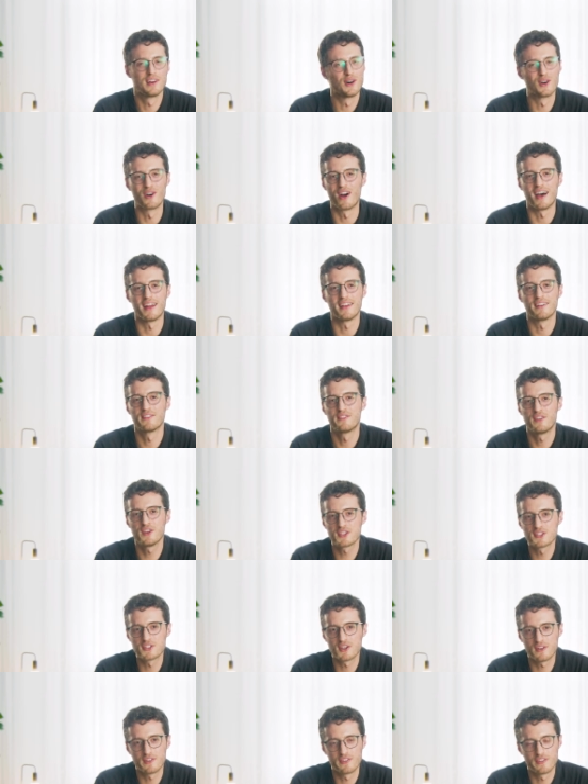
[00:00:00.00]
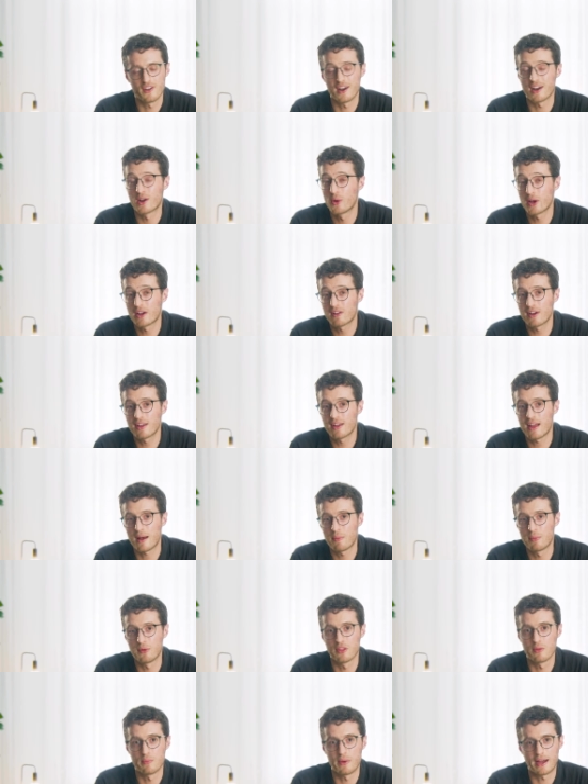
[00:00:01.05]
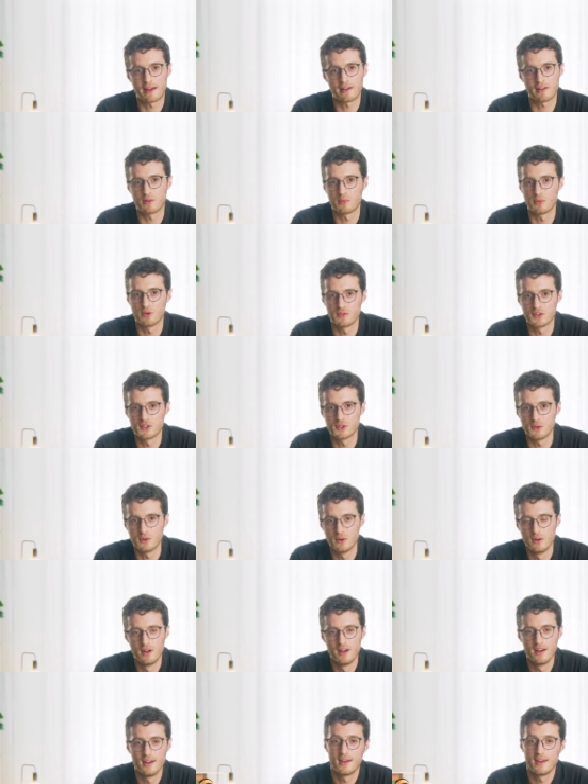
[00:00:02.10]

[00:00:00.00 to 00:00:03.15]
All right, first off, a quick recap on the background remover tool.